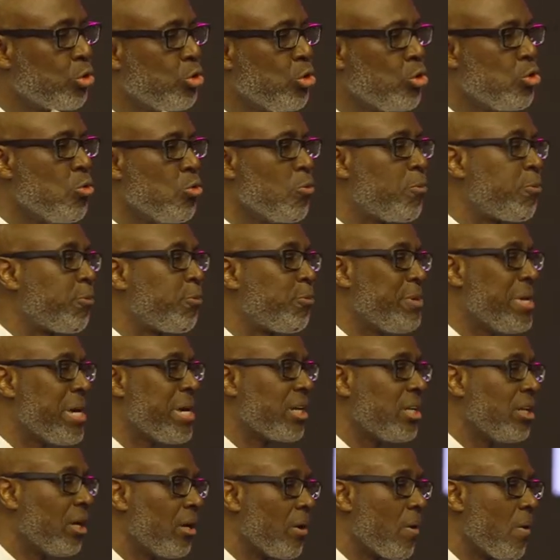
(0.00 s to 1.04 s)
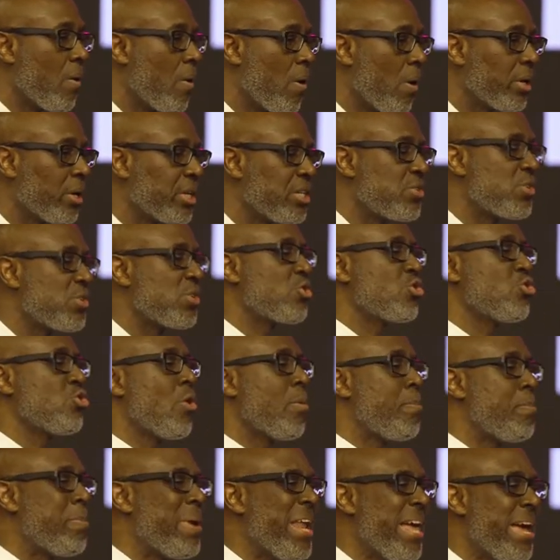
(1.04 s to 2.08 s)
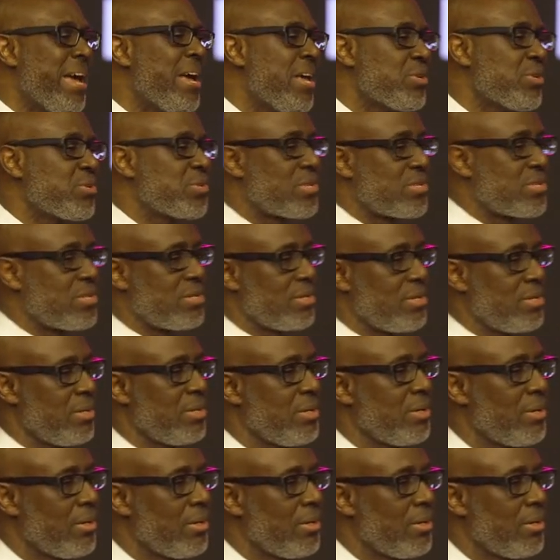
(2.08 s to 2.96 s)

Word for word: do you fear the Lord? He says, You're blessed.